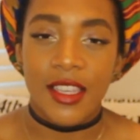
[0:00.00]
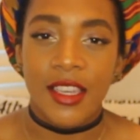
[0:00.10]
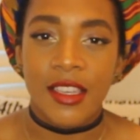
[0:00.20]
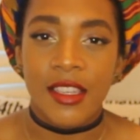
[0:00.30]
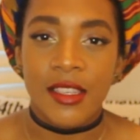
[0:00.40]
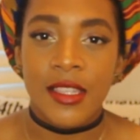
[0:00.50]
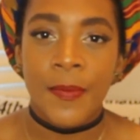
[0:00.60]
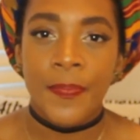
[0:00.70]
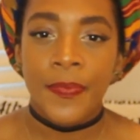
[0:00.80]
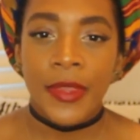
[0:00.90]
is
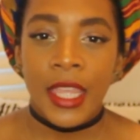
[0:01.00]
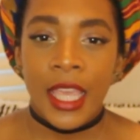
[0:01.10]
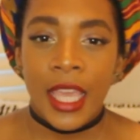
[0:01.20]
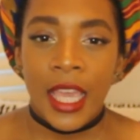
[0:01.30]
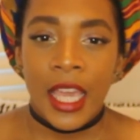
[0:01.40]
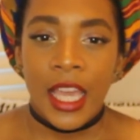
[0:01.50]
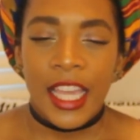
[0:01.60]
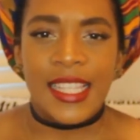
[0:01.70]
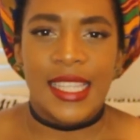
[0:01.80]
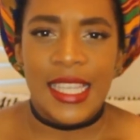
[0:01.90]

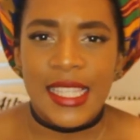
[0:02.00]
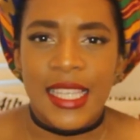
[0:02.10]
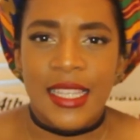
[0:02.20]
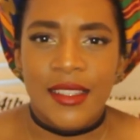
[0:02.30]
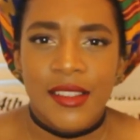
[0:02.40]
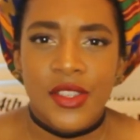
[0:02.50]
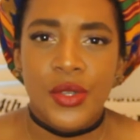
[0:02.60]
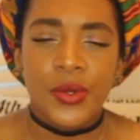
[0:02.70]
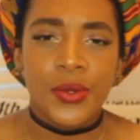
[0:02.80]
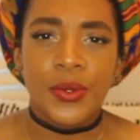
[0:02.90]
it's easy
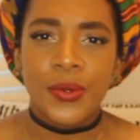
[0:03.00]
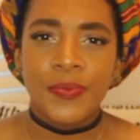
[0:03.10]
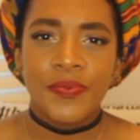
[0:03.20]
to